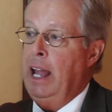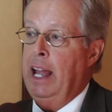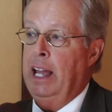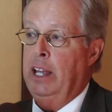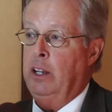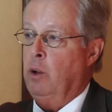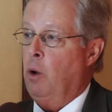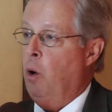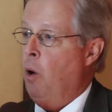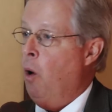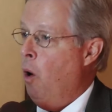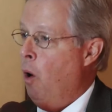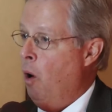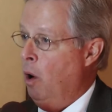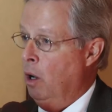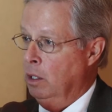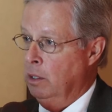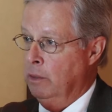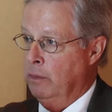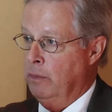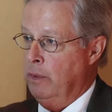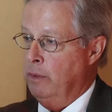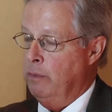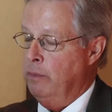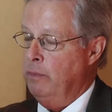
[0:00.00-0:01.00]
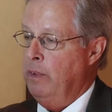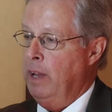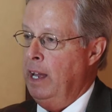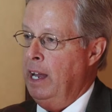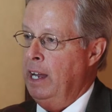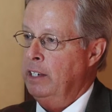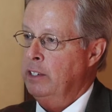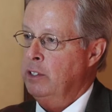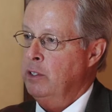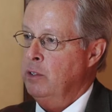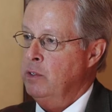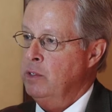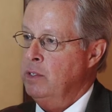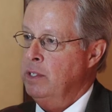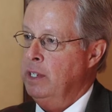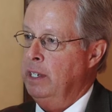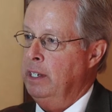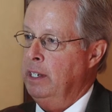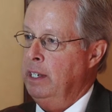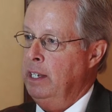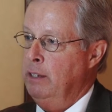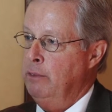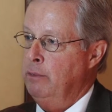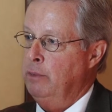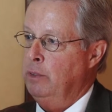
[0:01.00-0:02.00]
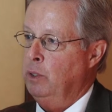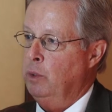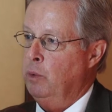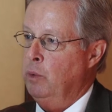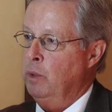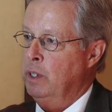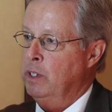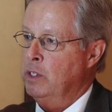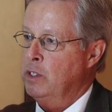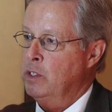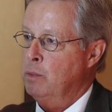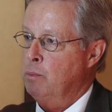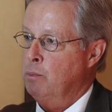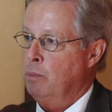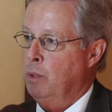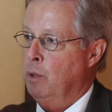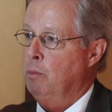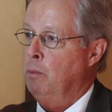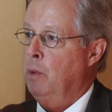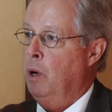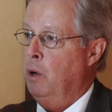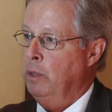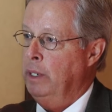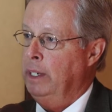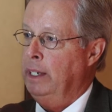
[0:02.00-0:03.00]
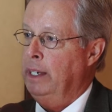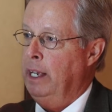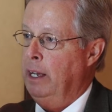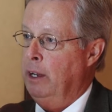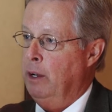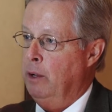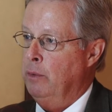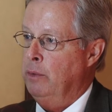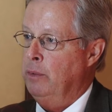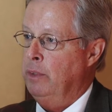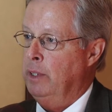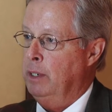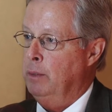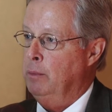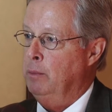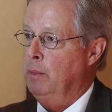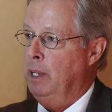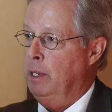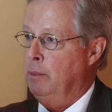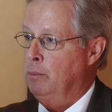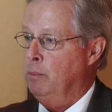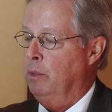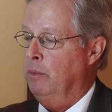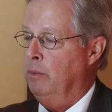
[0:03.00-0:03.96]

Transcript: and all of the factors that influence promoting health and, and